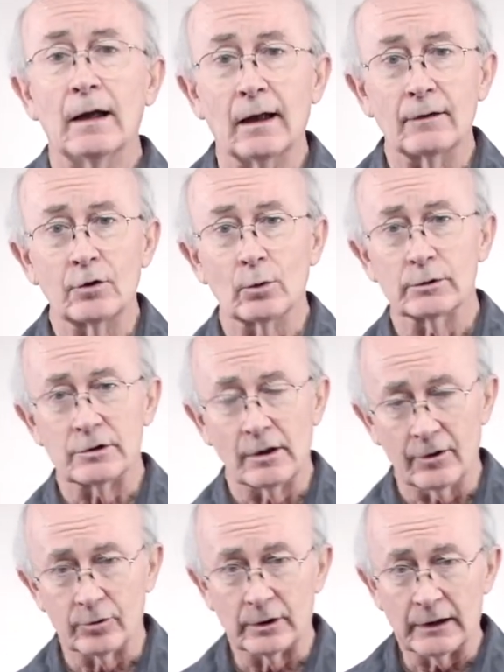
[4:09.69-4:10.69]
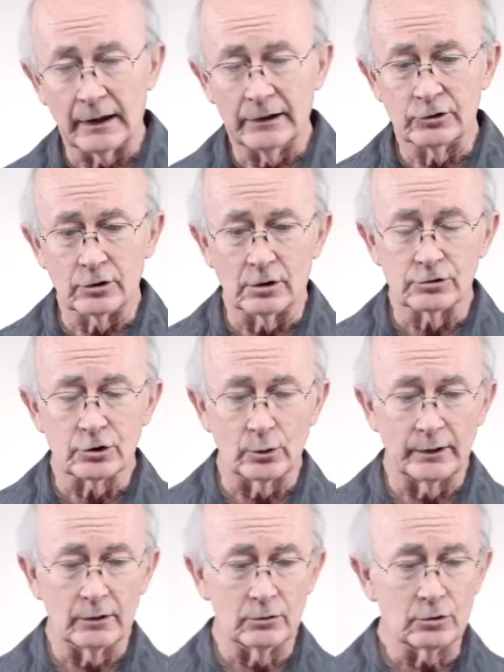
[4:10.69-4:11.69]
And there was another occasion,
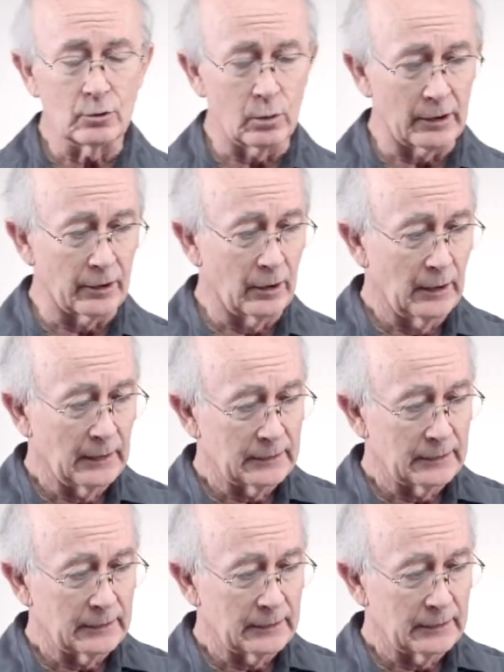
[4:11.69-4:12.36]
also in Luke, where